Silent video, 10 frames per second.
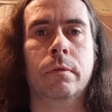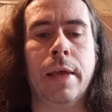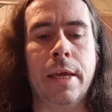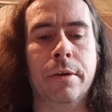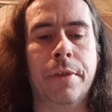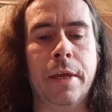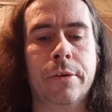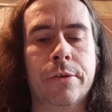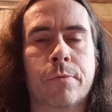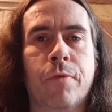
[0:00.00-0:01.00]
In
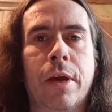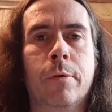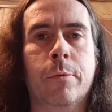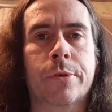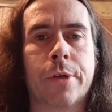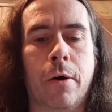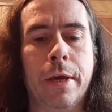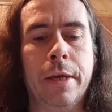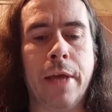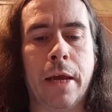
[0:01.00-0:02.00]
this real
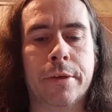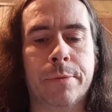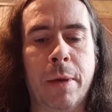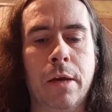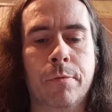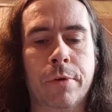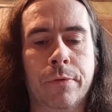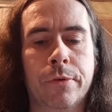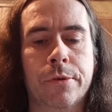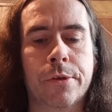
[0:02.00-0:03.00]
side
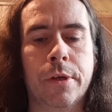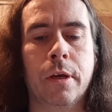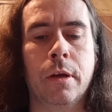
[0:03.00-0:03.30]
experience,